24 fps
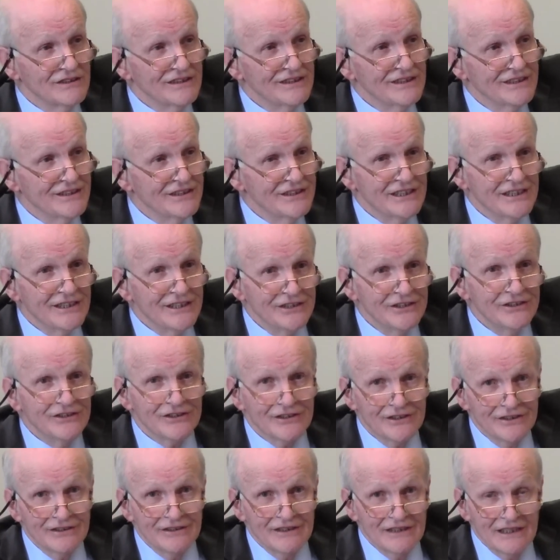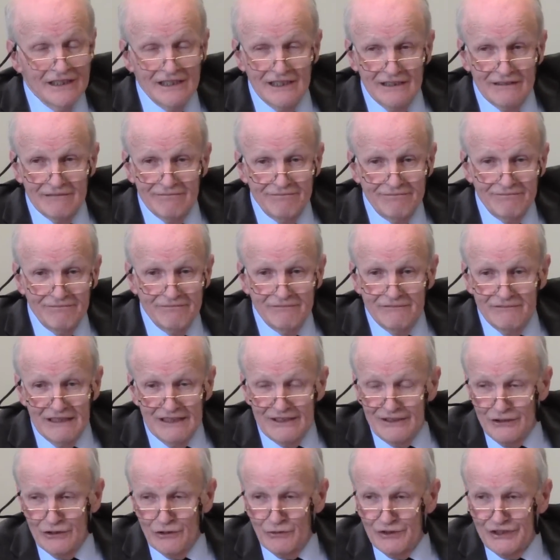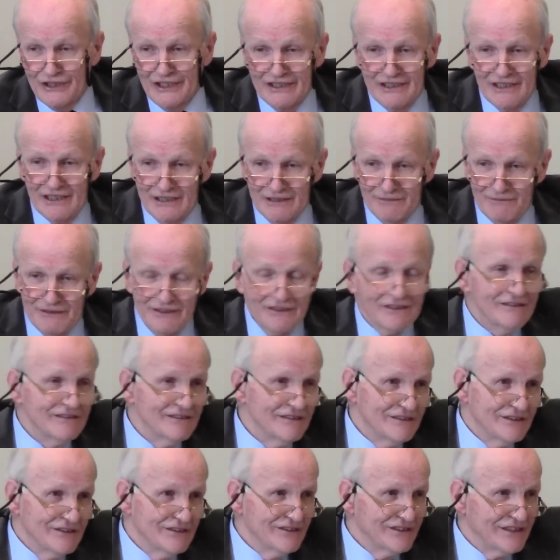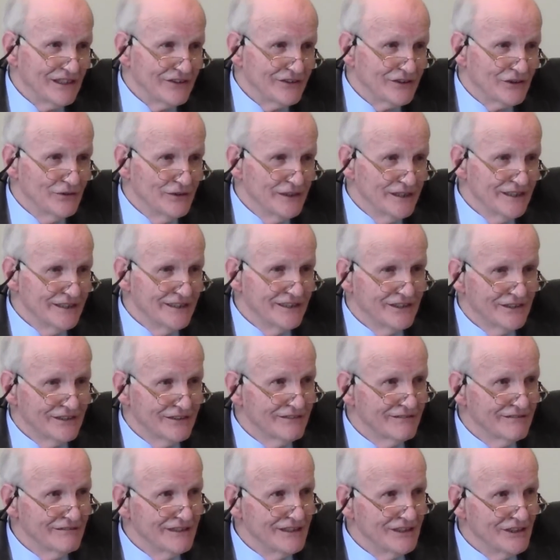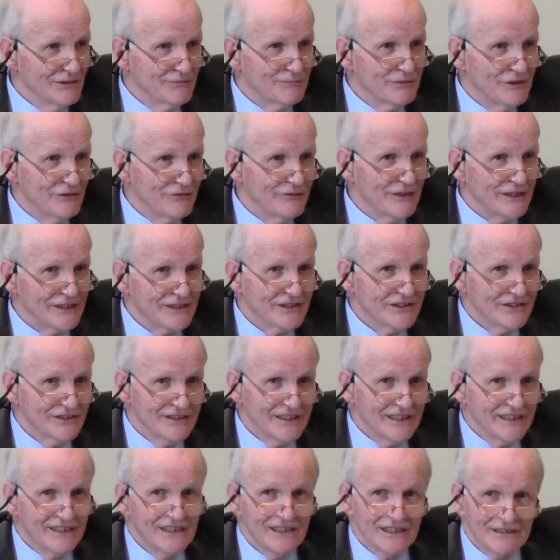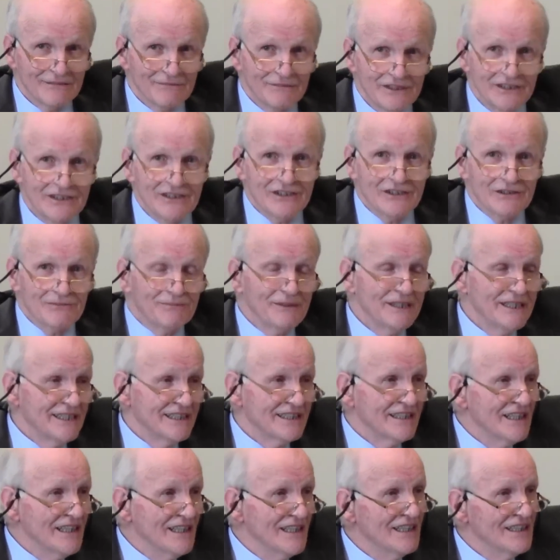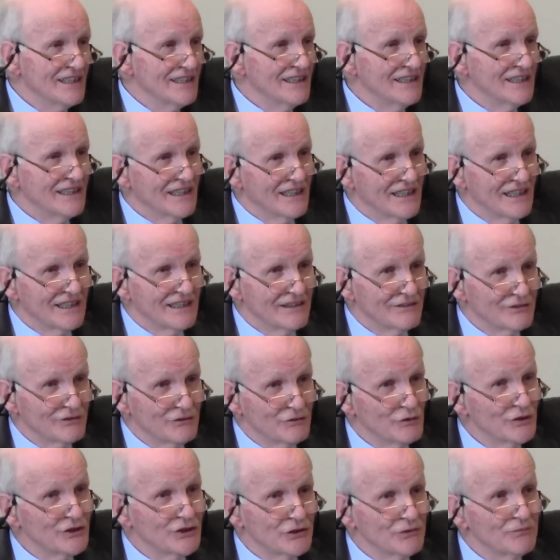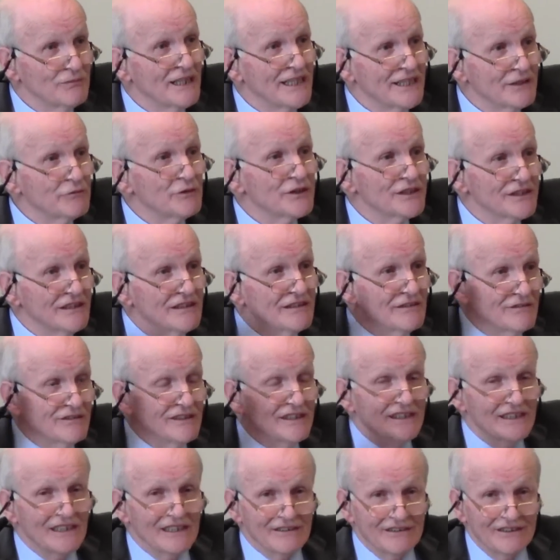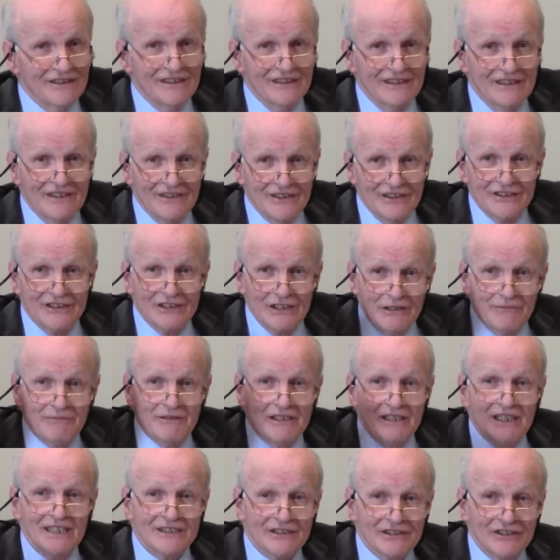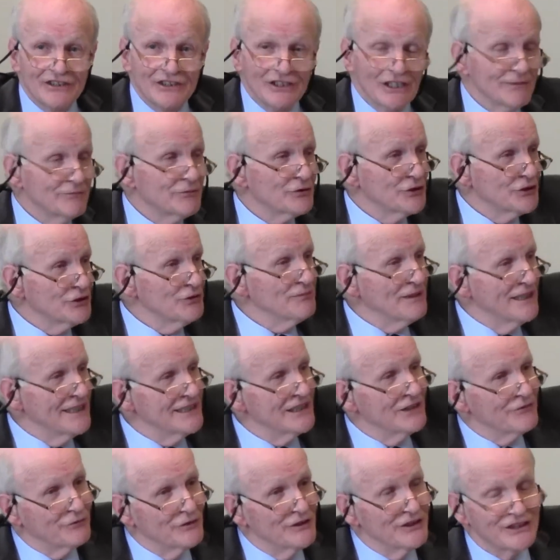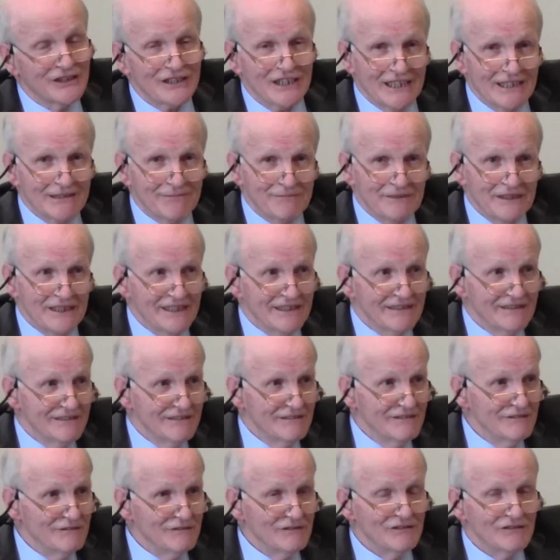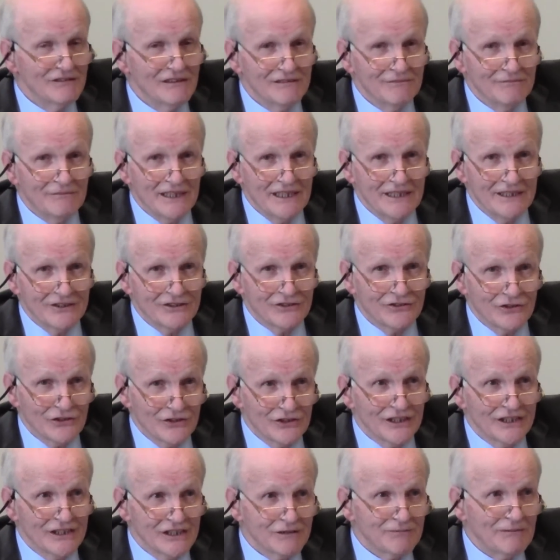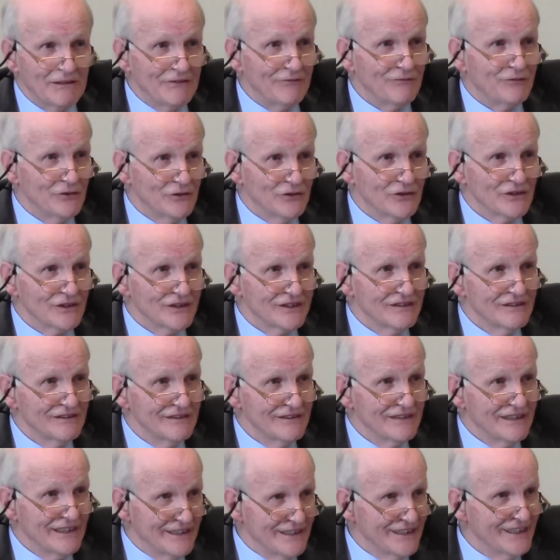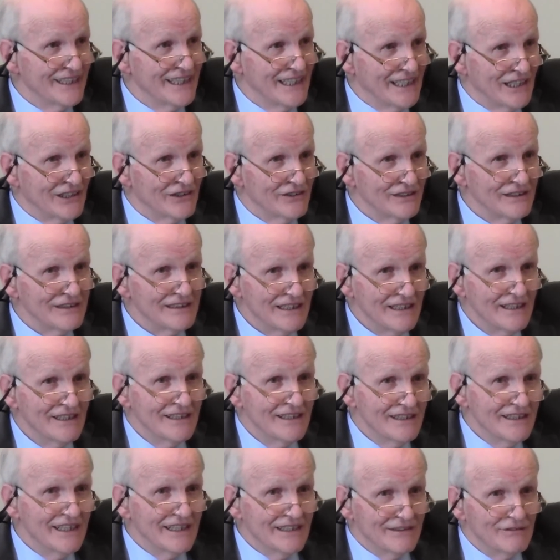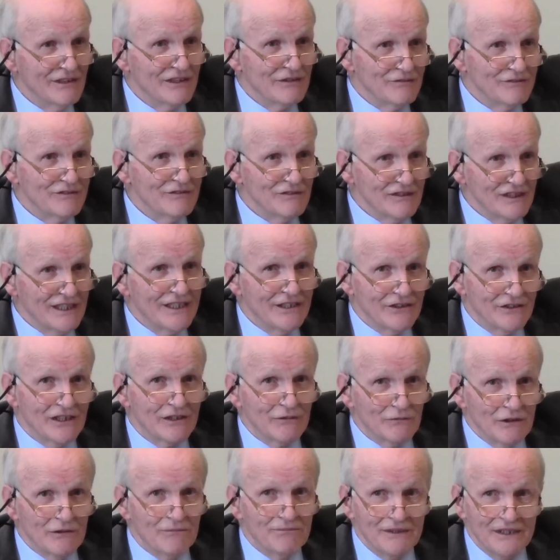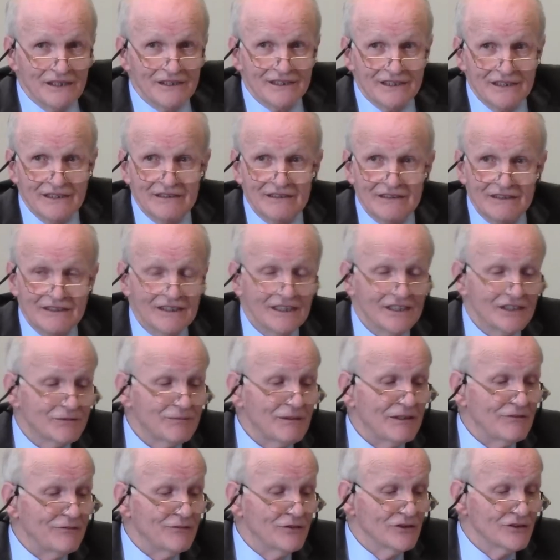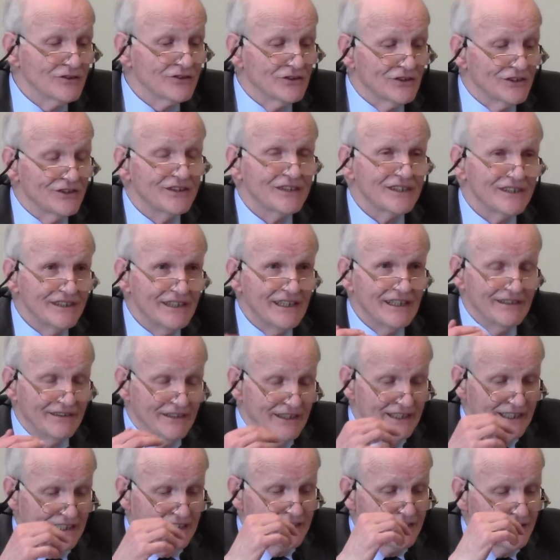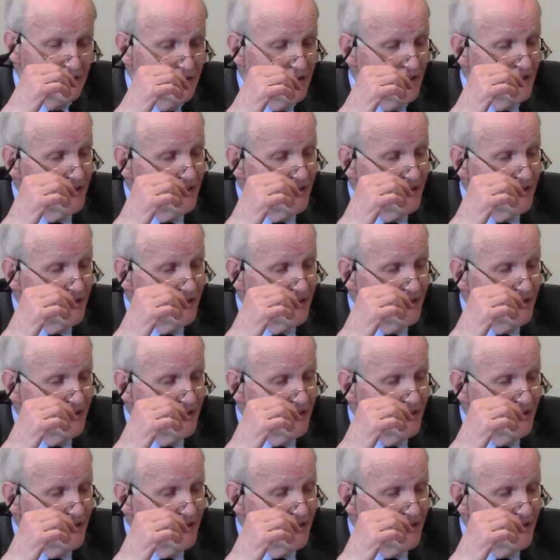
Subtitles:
in your, I don't know what they call them in South Korea, in your prefecture, they call them in Japan. Would you mind, there's going to be lots of jobs, would you mind if we start by storing spent fuel there now, and then later on we'll build a spent fuel storage? They argue